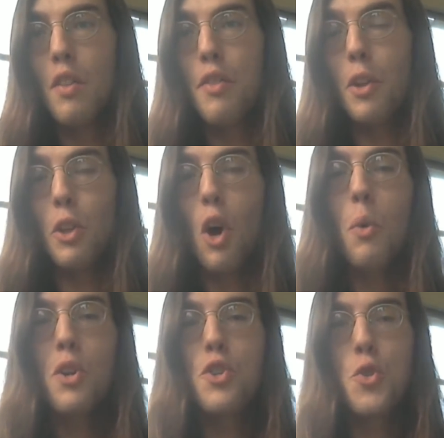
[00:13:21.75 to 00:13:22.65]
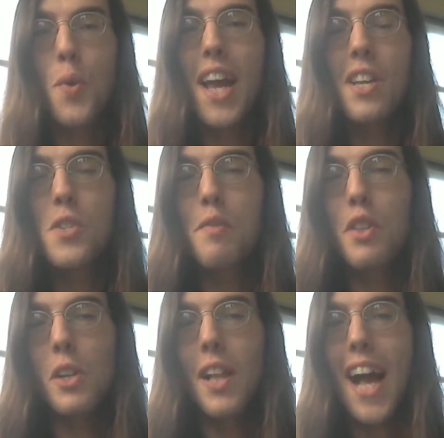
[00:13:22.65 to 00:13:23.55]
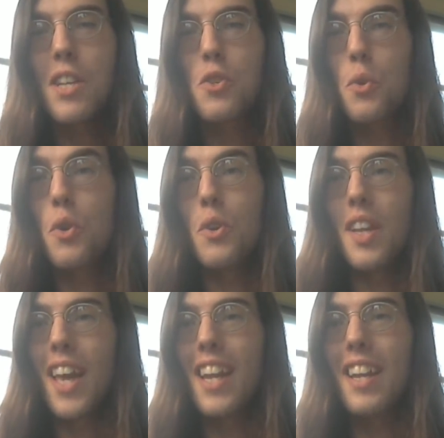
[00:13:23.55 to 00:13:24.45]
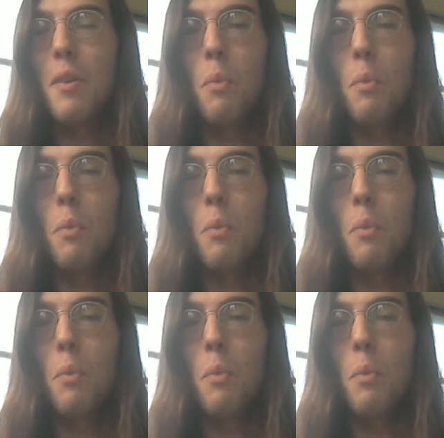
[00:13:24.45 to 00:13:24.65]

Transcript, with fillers: the lower dregs of the class who couldn't get in